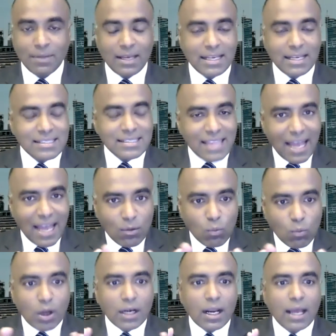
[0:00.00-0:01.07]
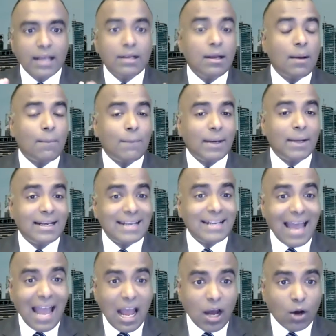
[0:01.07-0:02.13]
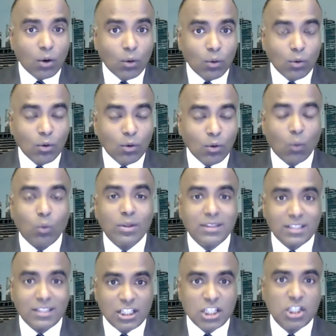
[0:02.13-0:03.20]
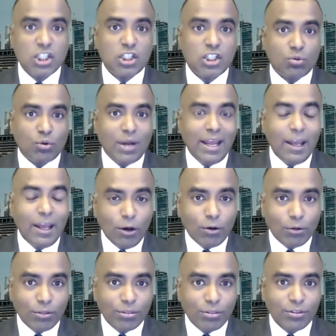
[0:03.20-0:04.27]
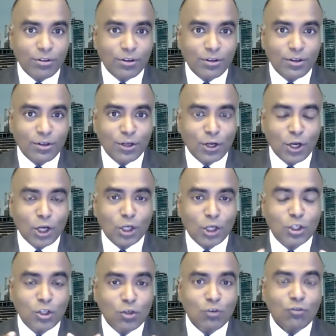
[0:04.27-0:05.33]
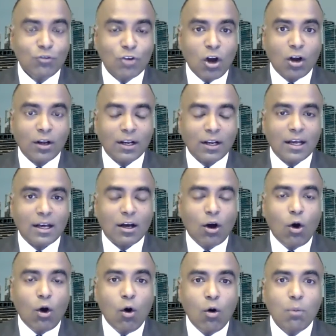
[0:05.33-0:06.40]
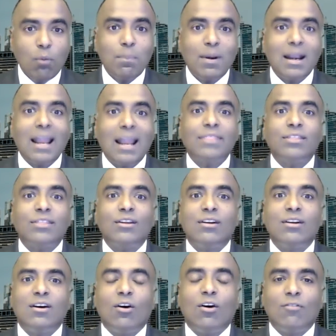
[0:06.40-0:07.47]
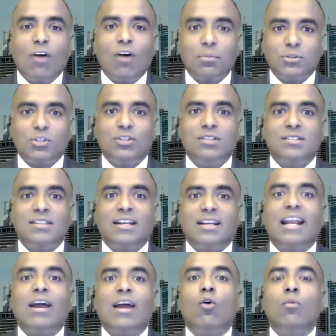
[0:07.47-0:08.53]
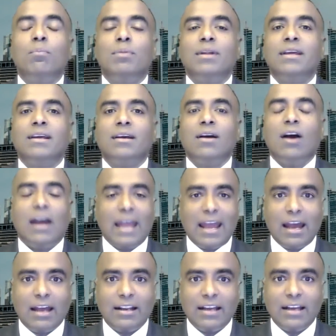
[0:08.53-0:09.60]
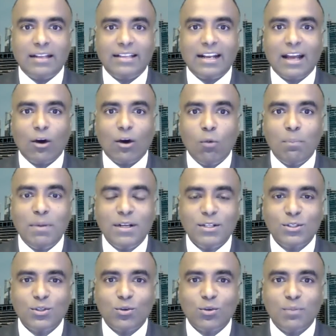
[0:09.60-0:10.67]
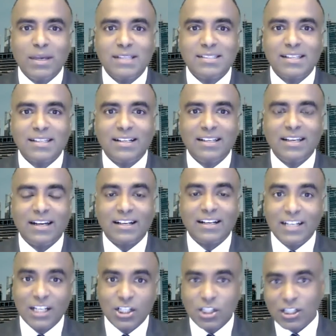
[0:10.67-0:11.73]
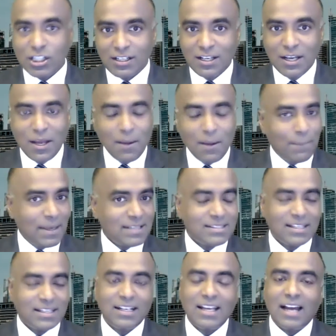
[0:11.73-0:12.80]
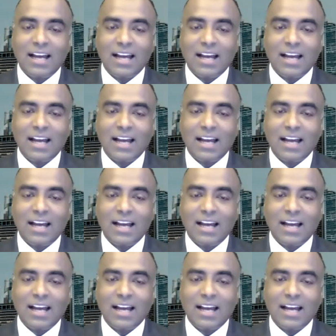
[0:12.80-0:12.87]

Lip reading: Is that what, and but now with digital health, you've got a whole plethora of options that are opening, that are open to basically a clinician, basically